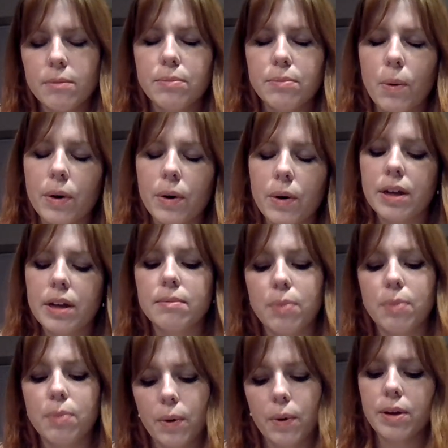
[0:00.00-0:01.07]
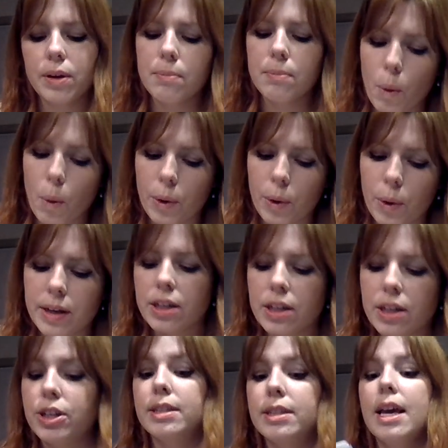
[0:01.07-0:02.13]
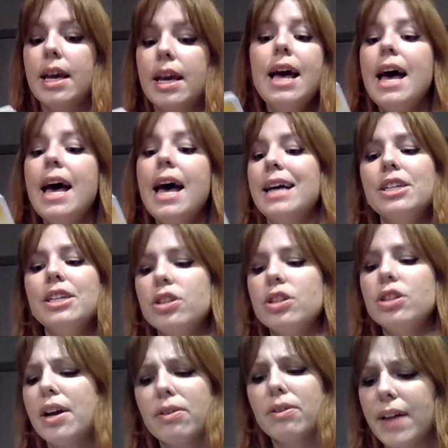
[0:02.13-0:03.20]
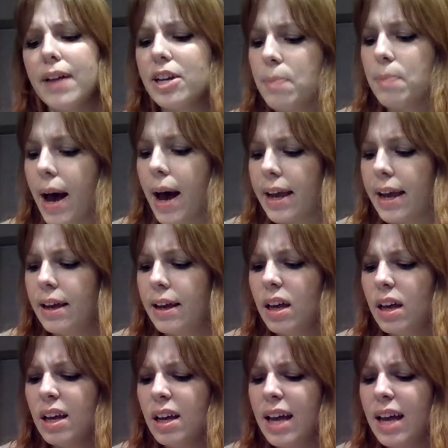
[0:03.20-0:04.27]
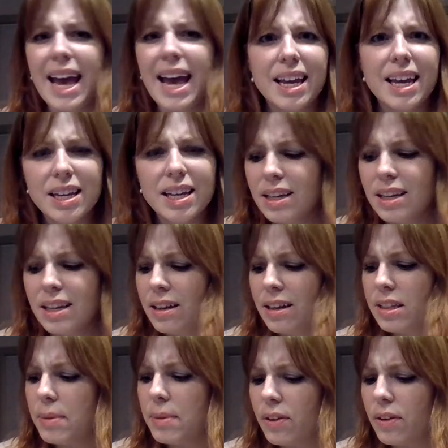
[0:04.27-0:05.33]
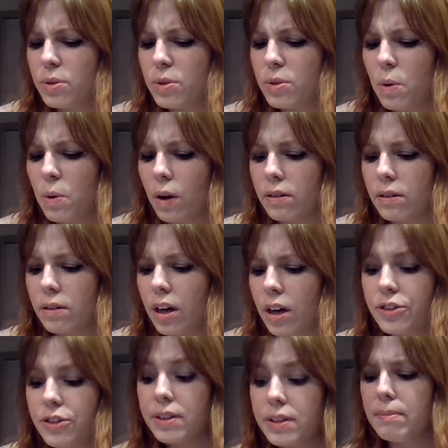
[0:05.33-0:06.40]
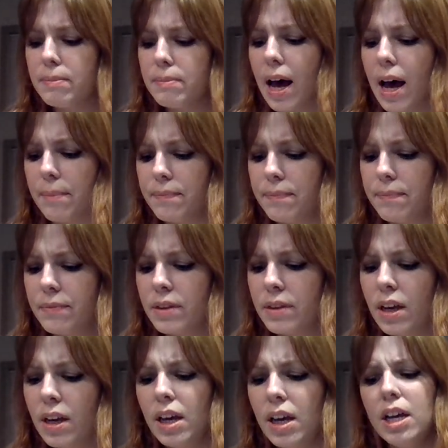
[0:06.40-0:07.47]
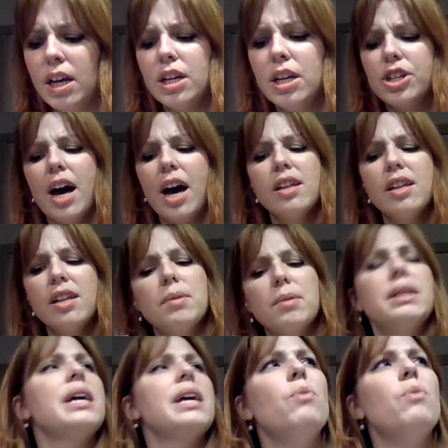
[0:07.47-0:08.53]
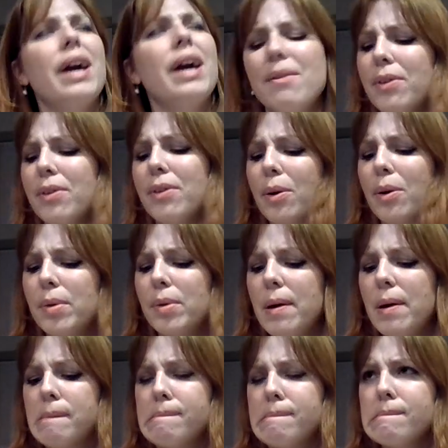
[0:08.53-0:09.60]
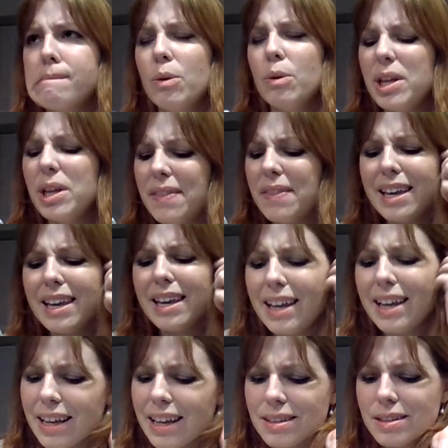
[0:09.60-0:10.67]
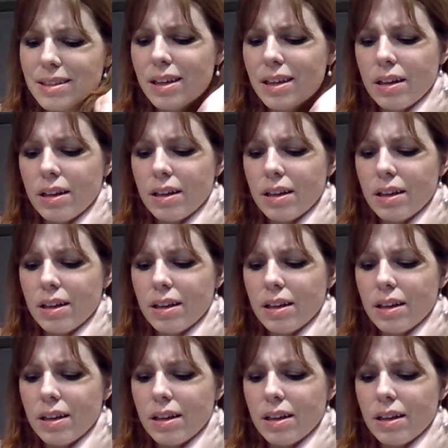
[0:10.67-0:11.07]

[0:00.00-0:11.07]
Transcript: Boring, boring, boring, said Jessie as each letter flashed by. Hey, something from school, addressed to Mom. She held up the plain white envelope. What do you think it is?